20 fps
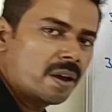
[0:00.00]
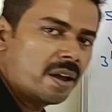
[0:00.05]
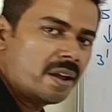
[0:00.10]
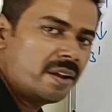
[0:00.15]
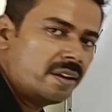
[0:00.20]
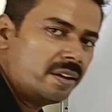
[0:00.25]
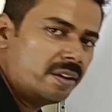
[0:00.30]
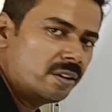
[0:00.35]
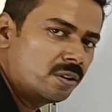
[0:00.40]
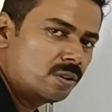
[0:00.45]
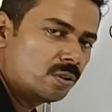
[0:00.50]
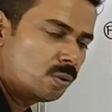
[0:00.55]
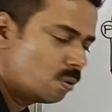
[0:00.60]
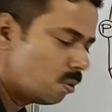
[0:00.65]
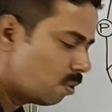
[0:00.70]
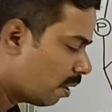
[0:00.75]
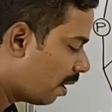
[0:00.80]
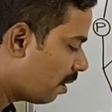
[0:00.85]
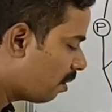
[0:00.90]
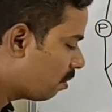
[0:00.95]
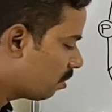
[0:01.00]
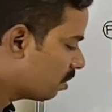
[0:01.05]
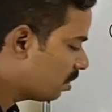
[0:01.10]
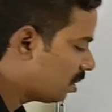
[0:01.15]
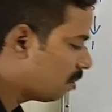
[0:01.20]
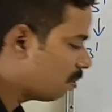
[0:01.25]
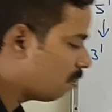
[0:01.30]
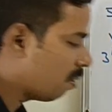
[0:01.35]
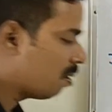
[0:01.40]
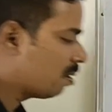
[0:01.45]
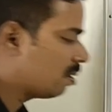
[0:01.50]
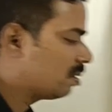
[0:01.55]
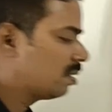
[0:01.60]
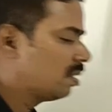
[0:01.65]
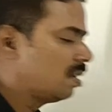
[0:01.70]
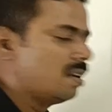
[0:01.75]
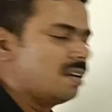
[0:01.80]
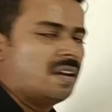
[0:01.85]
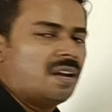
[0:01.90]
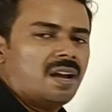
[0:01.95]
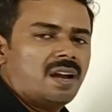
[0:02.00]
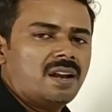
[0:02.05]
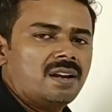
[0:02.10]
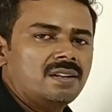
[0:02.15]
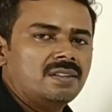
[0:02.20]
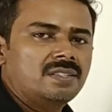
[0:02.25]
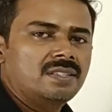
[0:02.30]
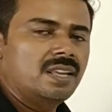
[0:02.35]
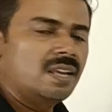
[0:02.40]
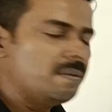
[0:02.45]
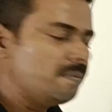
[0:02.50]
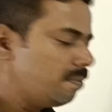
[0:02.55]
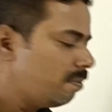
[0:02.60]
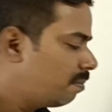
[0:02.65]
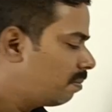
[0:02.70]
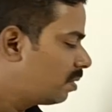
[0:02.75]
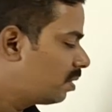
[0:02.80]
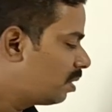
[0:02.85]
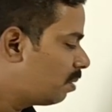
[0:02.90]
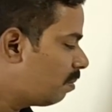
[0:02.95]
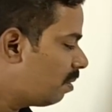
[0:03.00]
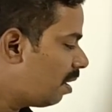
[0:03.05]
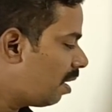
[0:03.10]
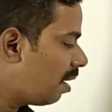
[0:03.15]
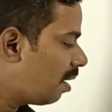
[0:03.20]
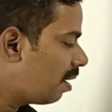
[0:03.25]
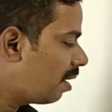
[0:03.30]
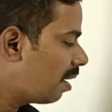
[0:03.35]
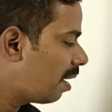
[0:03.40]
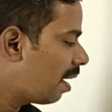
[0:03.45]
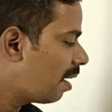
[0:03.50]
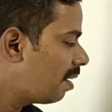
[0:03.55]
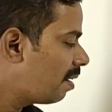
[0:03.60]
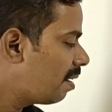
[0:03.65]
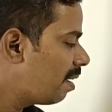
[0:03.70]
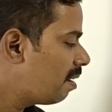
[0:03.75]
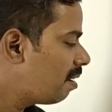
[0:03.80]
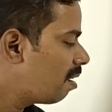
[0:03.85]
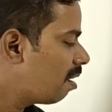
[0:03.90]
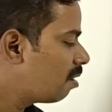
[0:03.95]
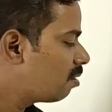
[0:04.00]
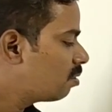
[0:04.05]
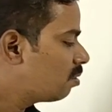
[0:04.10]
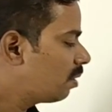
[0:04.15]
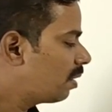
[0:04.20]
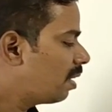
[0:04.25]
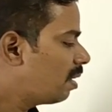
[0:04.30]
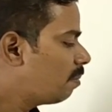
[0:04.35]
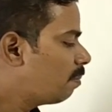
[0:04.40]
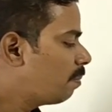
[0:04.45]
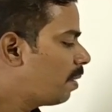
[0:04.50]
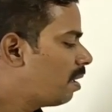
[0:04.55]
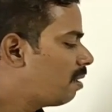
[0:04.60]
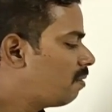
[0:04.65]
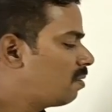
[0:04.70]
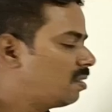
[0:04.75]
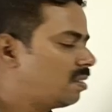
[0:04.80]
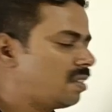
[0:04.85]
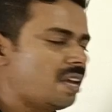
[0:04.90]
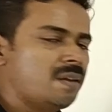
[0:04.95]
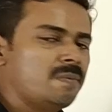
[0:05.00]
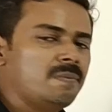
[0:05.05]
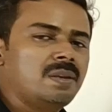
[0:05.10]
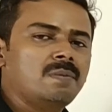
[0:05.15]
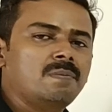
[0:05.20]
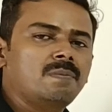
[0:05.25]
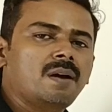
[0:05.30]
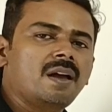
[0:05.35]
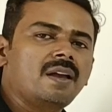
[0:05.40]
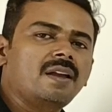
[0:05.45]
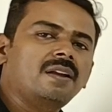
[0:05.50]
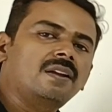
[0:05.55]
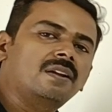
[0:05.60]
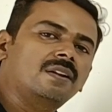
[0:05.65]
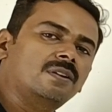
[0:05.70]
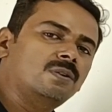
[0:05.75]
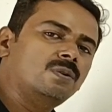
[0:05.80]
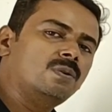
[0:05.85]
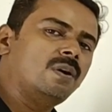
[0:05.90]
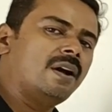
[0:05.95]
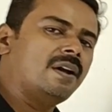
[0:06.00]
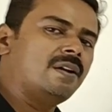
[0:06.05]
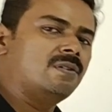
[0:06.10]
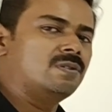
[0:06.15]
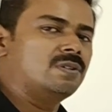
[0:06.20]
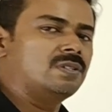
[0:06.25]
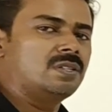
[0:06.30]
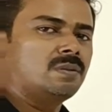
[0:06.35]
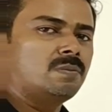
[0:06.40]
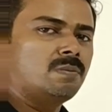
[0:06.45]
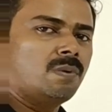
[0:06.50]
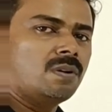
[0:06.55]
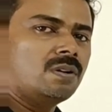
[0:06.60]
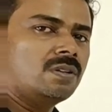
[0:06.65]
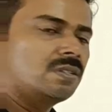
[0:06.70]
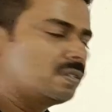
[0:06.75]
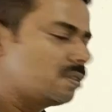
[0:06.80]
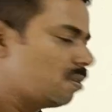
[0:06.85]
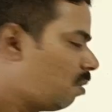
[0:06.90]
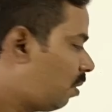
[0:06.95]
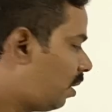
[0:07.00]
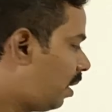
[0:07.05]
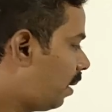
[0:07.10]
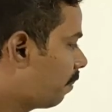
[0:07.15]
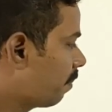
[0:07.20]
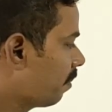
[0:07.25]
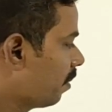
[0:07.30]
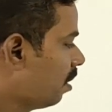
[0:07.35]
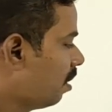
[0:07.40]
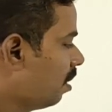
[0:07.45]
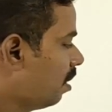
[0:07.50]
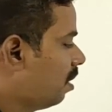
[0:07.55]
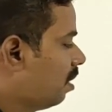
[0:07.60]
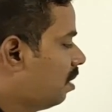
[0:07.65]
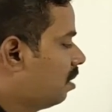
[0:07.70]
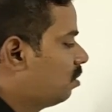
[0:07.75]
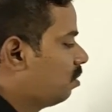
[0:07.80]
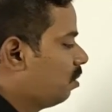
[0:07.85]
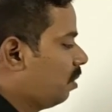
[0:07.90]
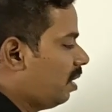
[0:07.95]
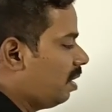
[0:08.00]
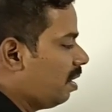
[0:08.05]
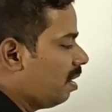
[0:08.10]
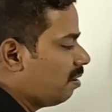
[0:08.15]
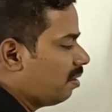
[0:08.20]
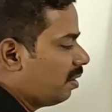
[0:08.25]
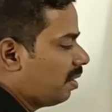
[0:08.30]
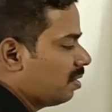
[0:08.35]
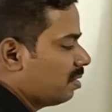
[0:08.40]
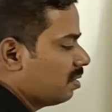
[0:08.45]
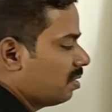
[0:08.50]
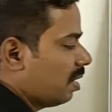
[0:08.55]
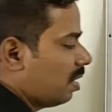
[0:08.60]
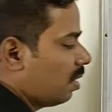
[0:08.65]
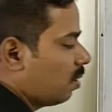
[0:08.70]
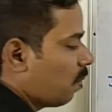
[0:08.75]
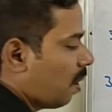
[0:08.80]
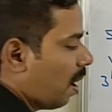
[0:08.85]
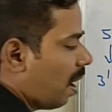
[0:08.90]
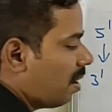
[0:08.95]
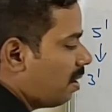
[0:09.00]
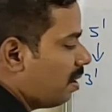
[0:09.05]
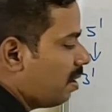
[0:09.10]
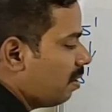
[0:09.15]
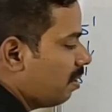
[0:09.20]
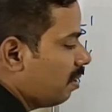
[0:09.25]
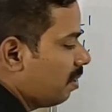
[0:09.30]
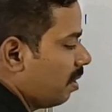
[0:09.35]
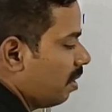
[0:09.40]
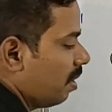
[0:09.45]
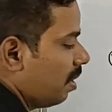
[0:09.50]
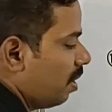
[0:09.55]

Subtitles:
By two hydrogen bonds. And similarly, adenine also can pair with thymine by two hydrogen bonds. Okay, so here you can see guanine,